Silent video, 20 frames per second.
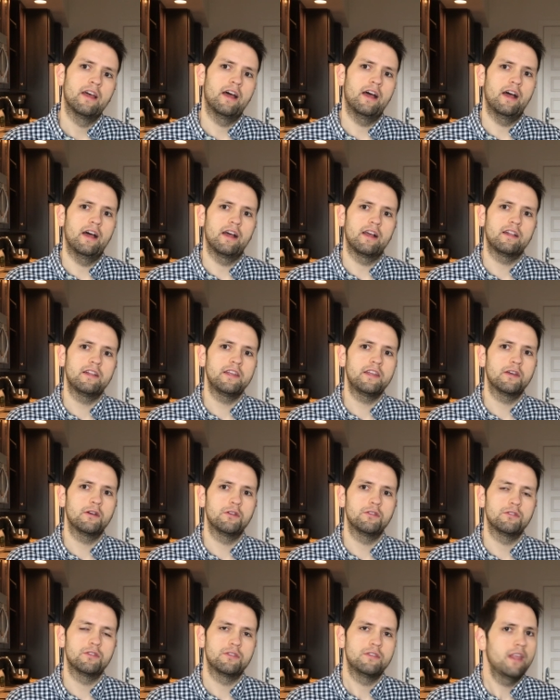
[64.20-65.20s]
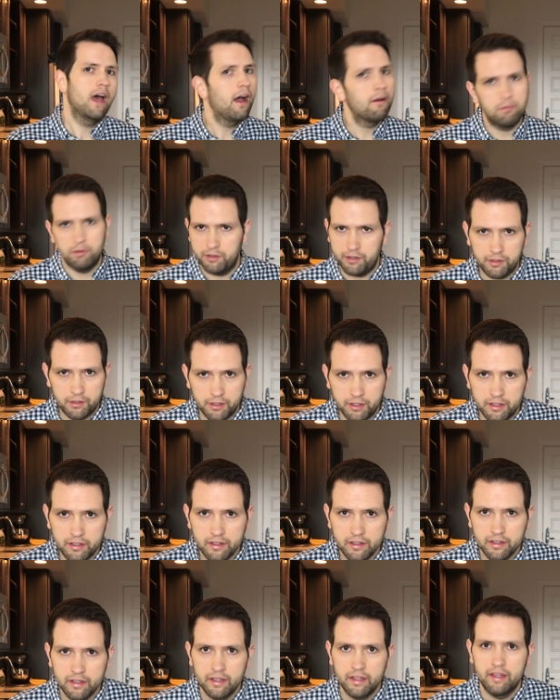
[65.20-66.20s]
Clico's not really good.
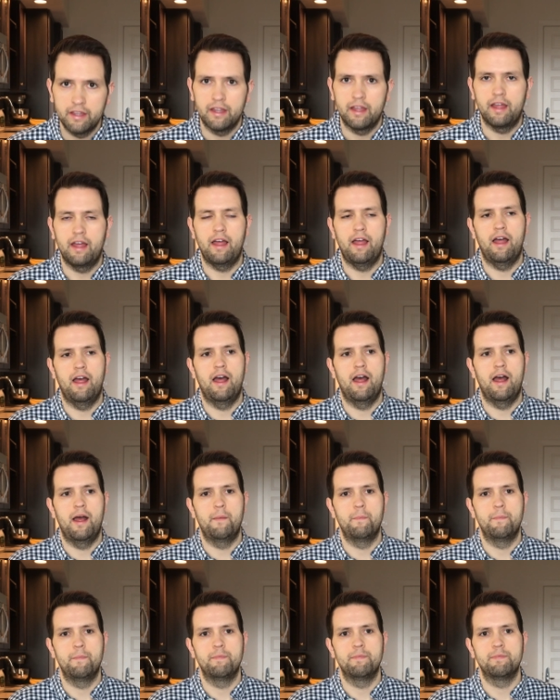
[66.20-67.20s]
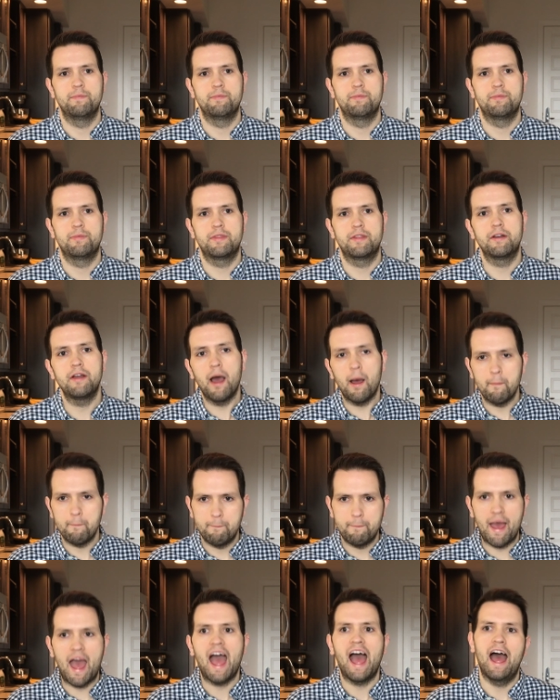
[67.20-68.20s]
They're
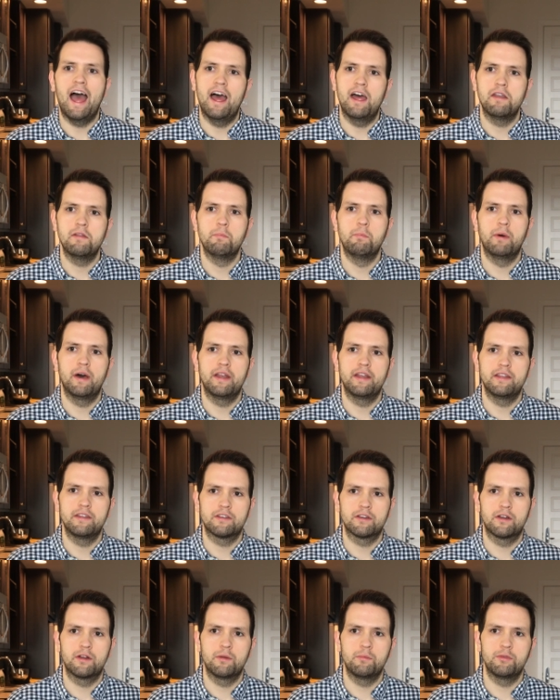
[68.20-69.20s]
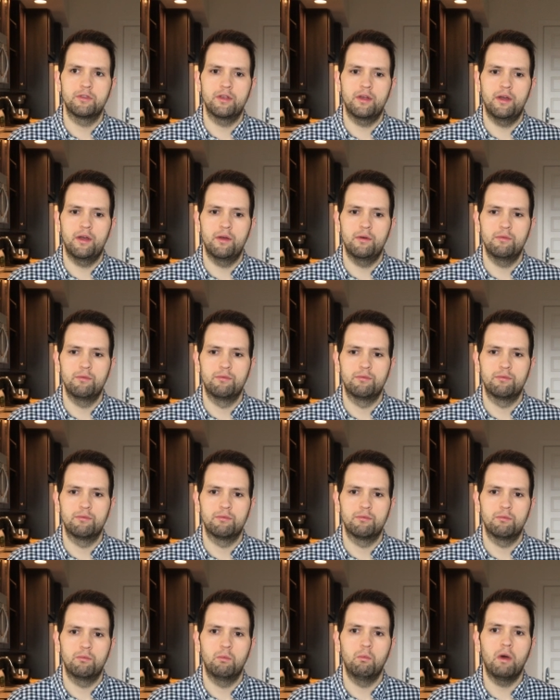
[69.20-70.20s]
not bad, but in terms of
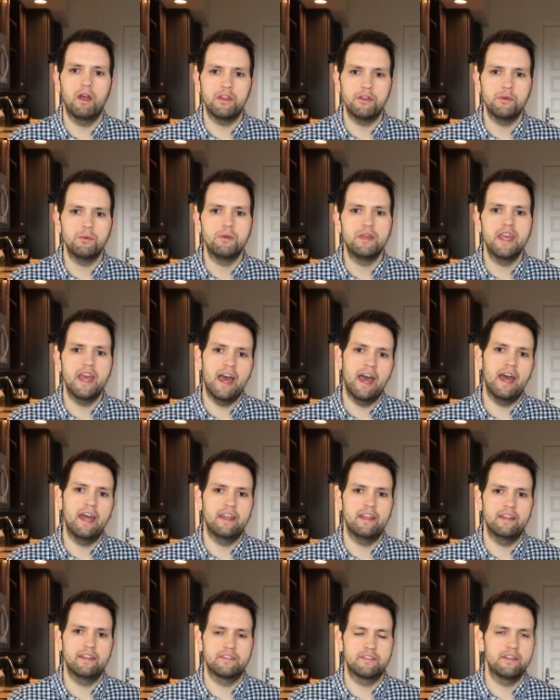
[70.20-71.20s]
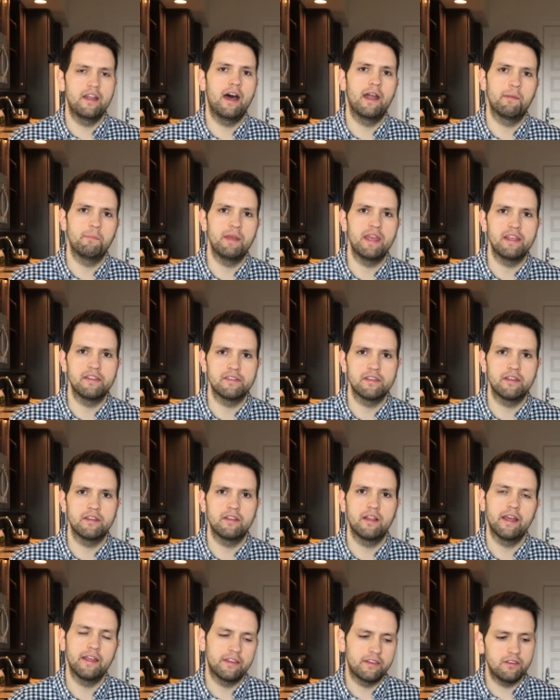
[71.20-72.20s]
what you get, it's not amazing.
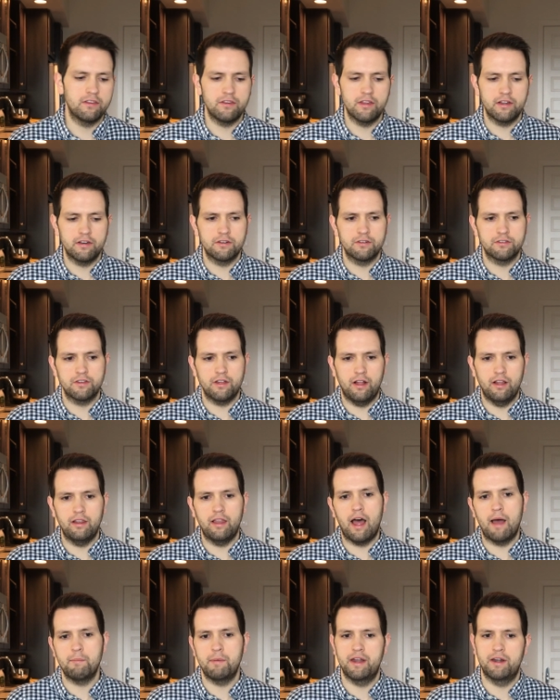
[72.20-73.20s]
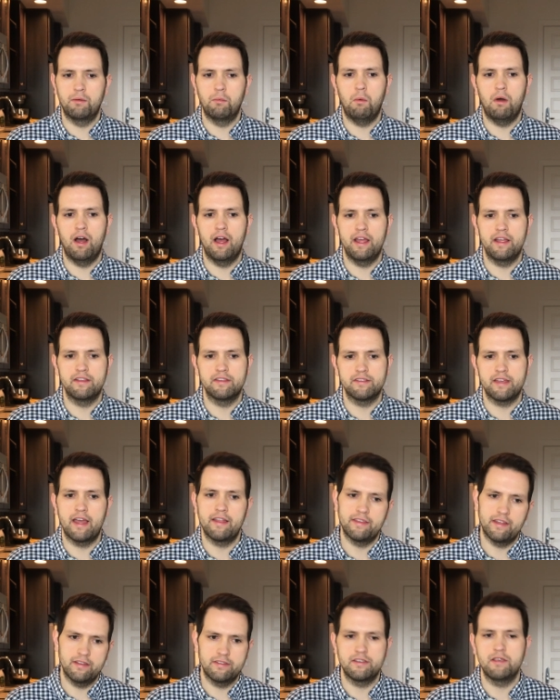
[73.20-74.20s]
Like, there's a lot better wines
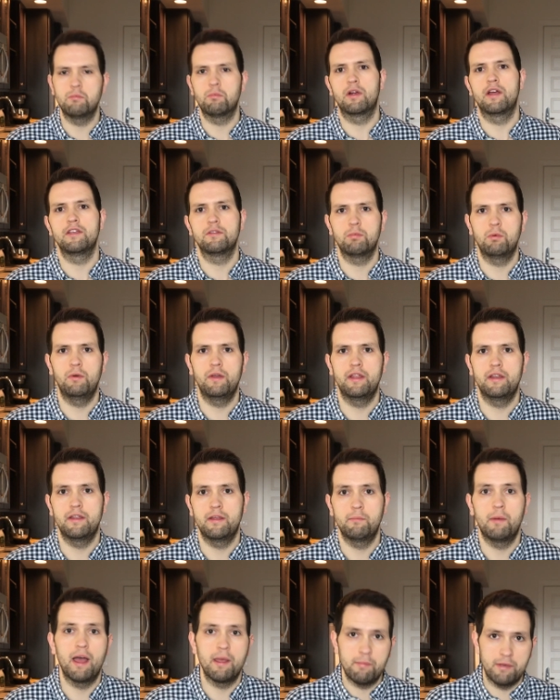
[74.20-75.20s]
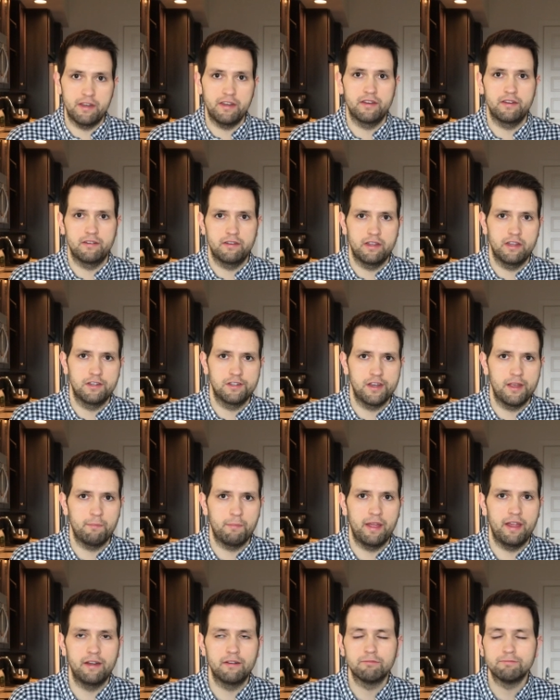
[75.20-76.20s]
at that same price point, in my opinion, in
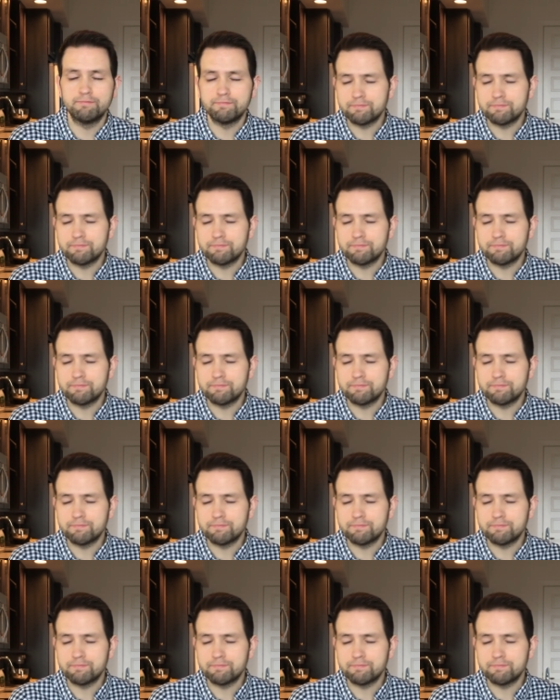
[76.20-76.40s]
champagne.